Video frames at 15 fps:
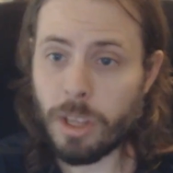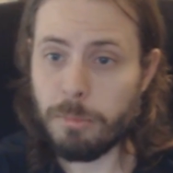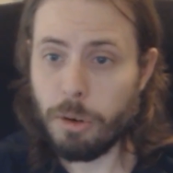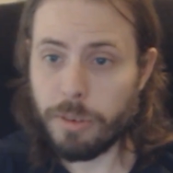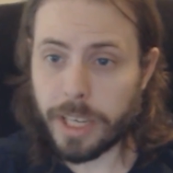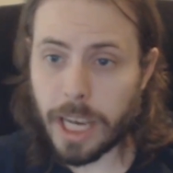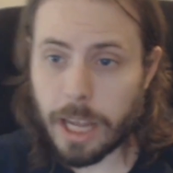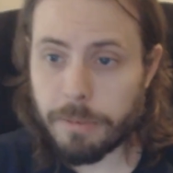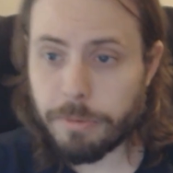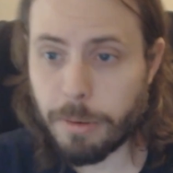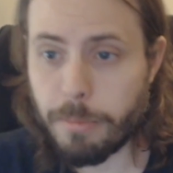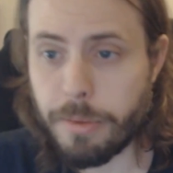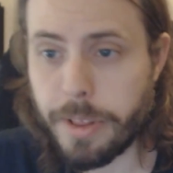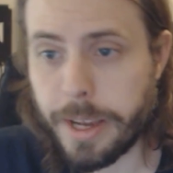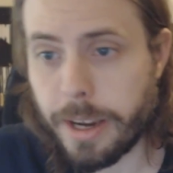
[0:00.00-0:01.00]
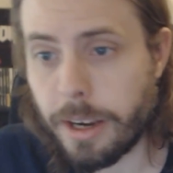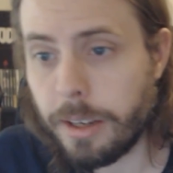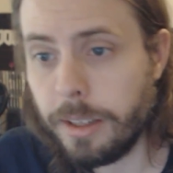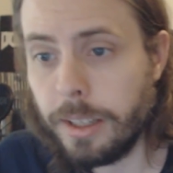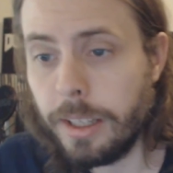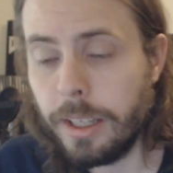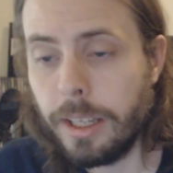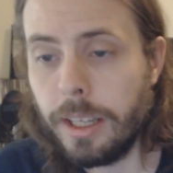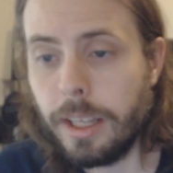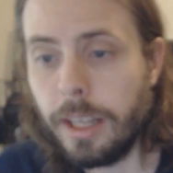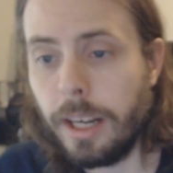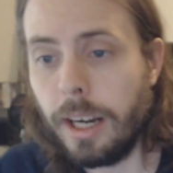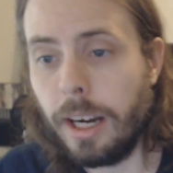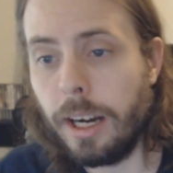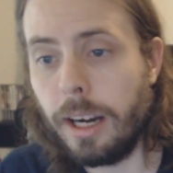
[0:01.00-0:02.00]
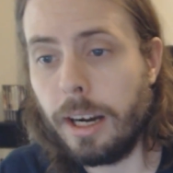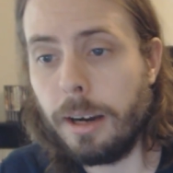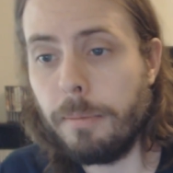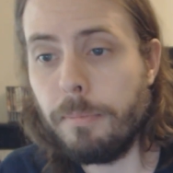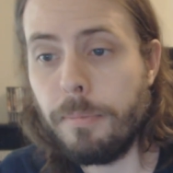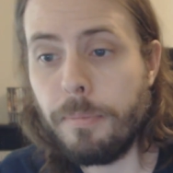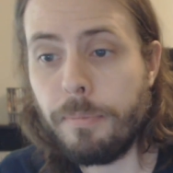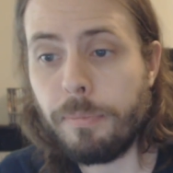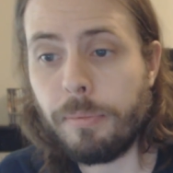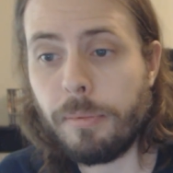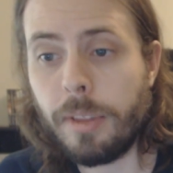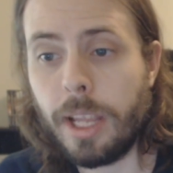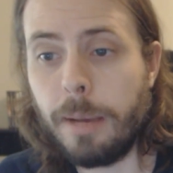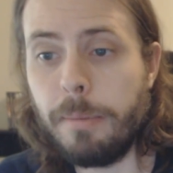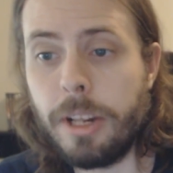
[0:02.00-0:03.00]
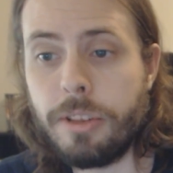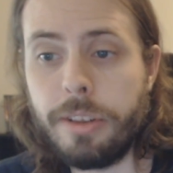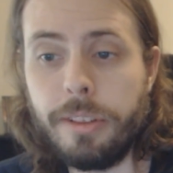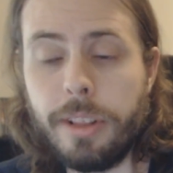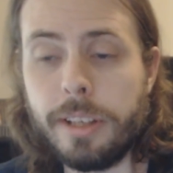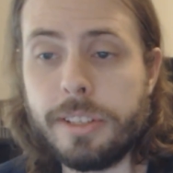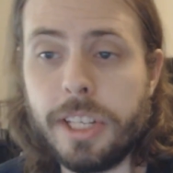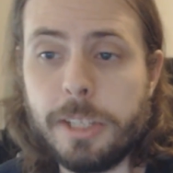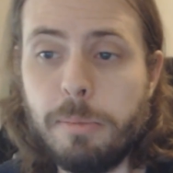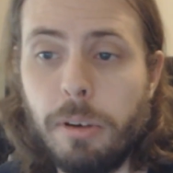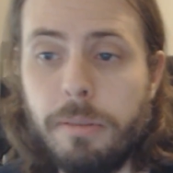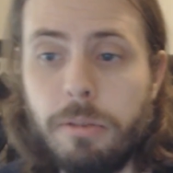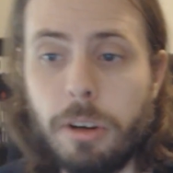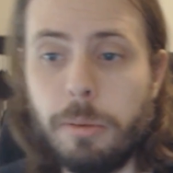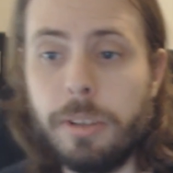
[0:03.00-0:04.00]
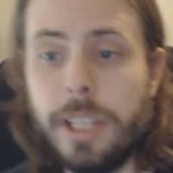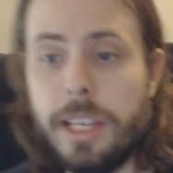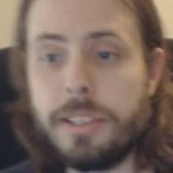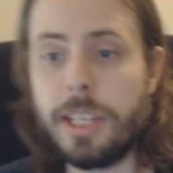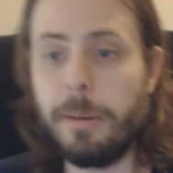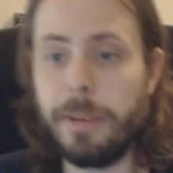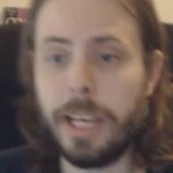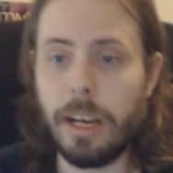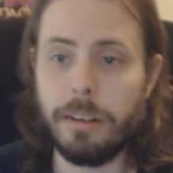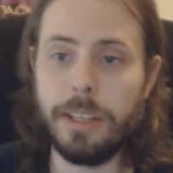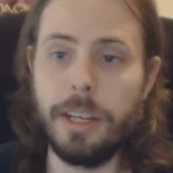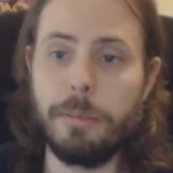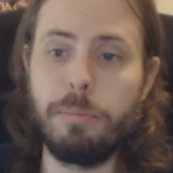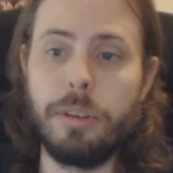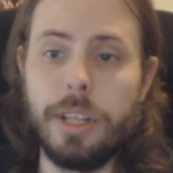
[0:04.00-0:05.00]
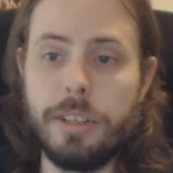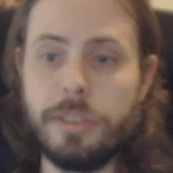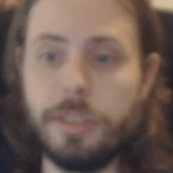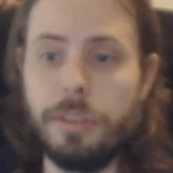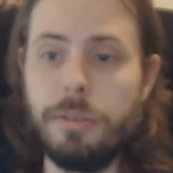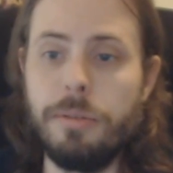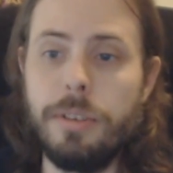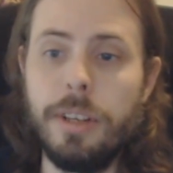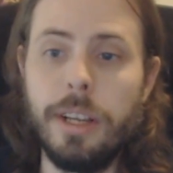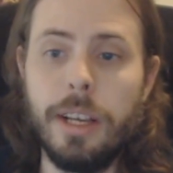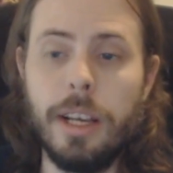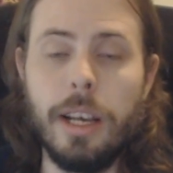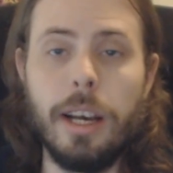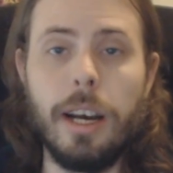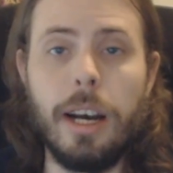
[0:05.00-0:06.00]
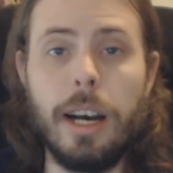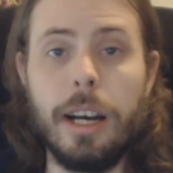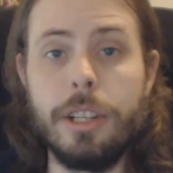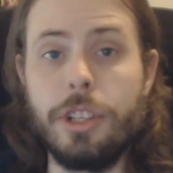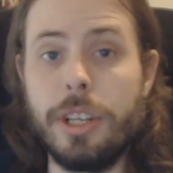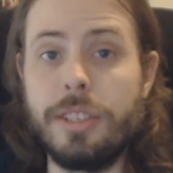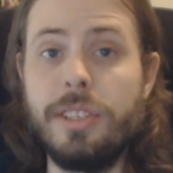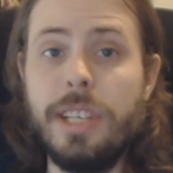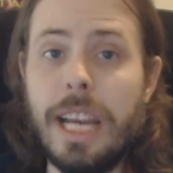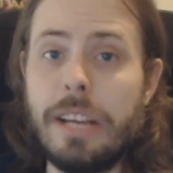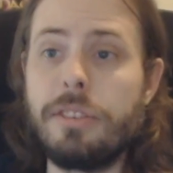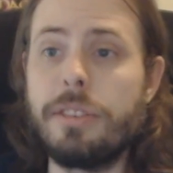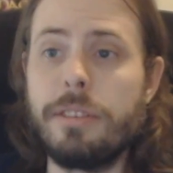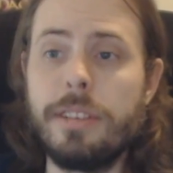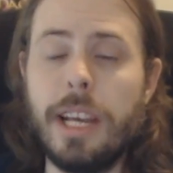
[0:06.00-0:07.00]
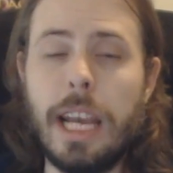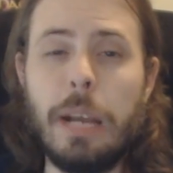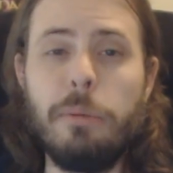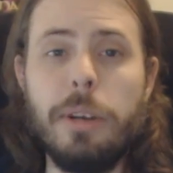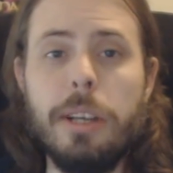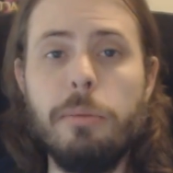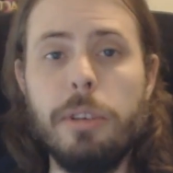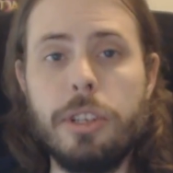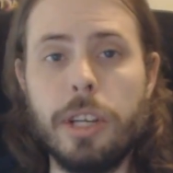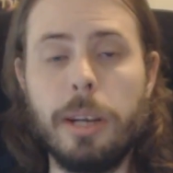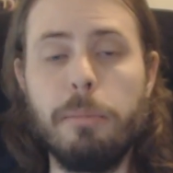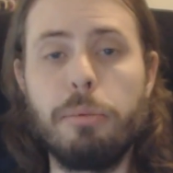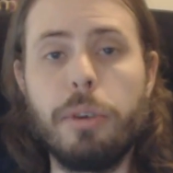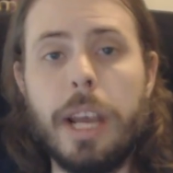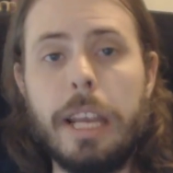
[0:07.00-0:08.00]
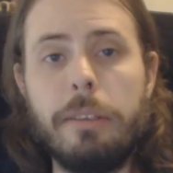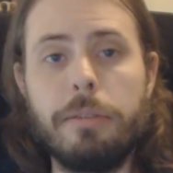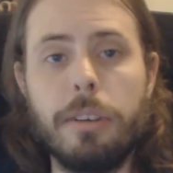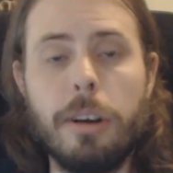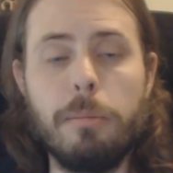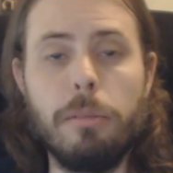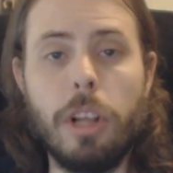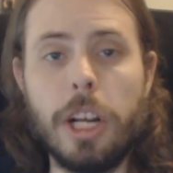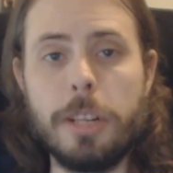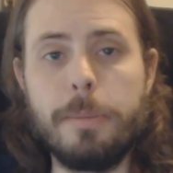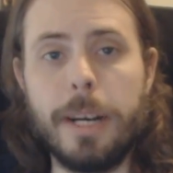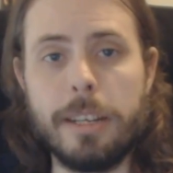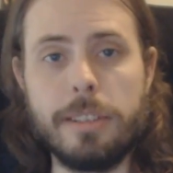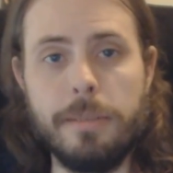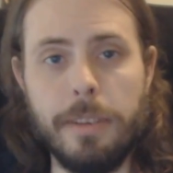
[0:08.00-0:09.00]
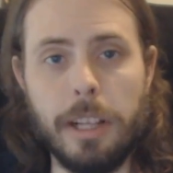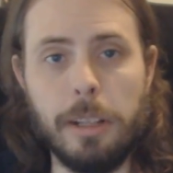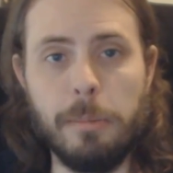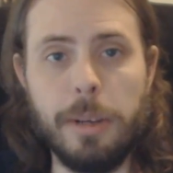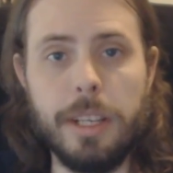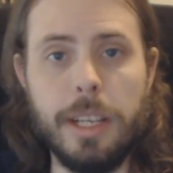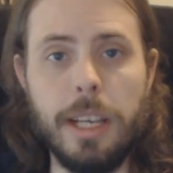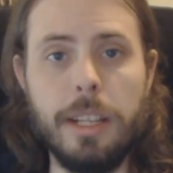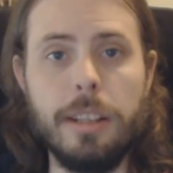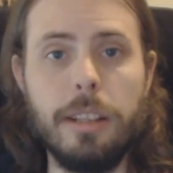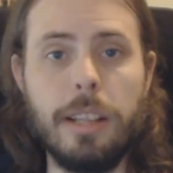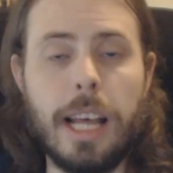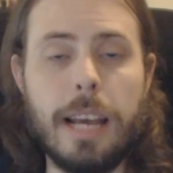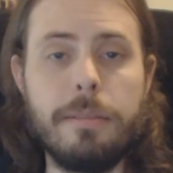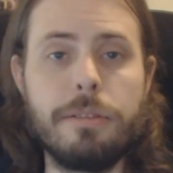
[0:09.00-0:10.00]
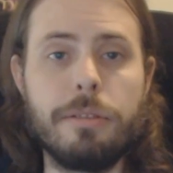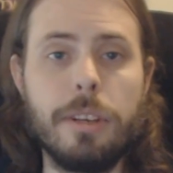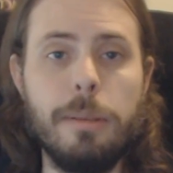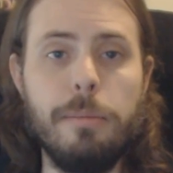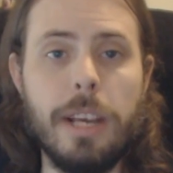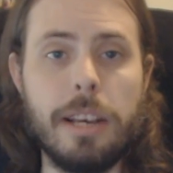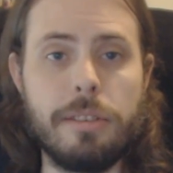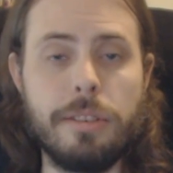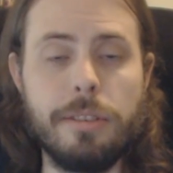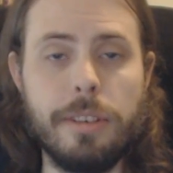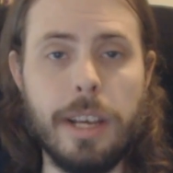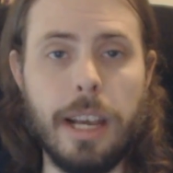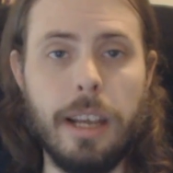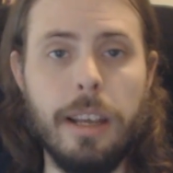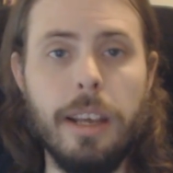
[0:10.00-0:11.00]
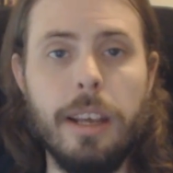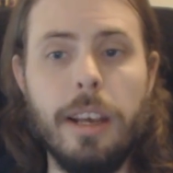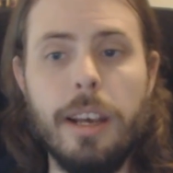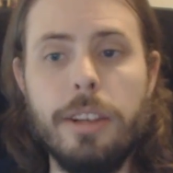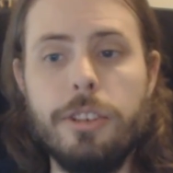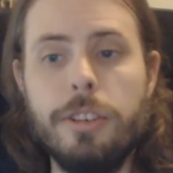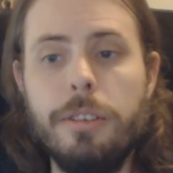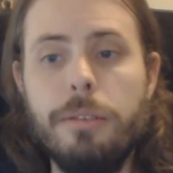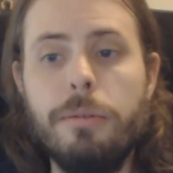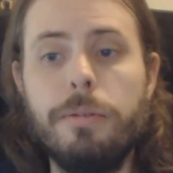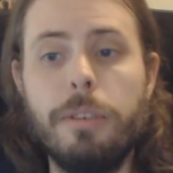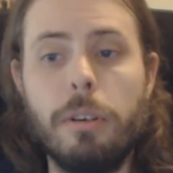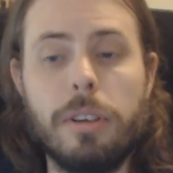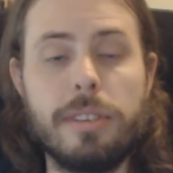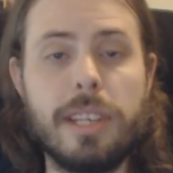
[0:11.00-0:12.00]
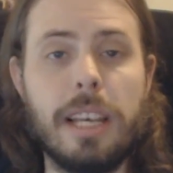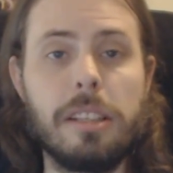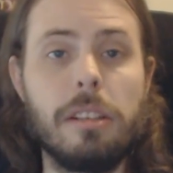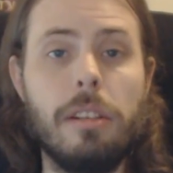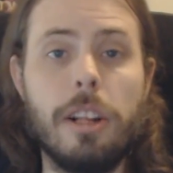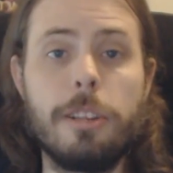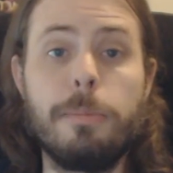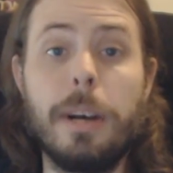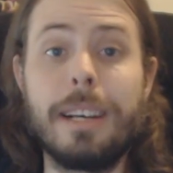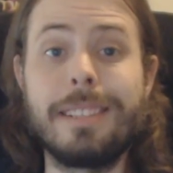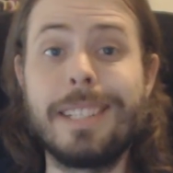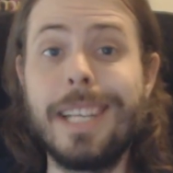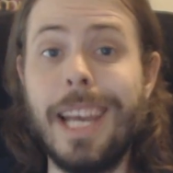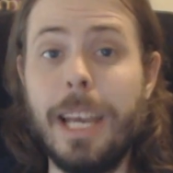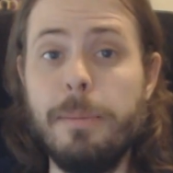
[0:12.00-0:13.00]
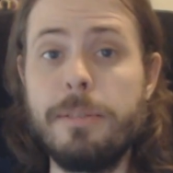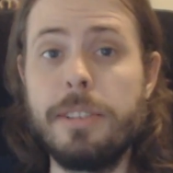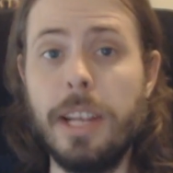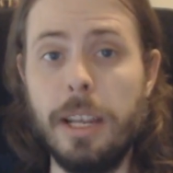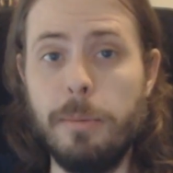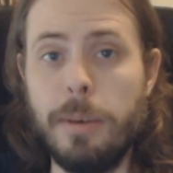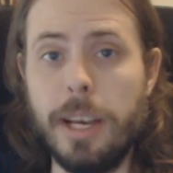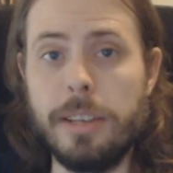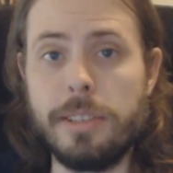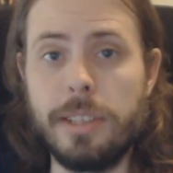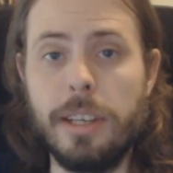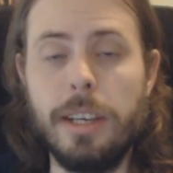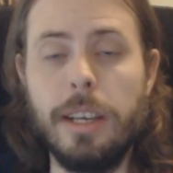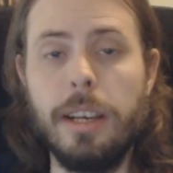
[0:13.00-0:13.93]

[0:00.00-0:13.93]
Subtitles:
Moving on from there, I mentioned the 6.4 release coming out here pretty soon. Just yesterday, we took a break from LaunchBox development in the live stream yesterday to focus on the LaunchBox Games Database.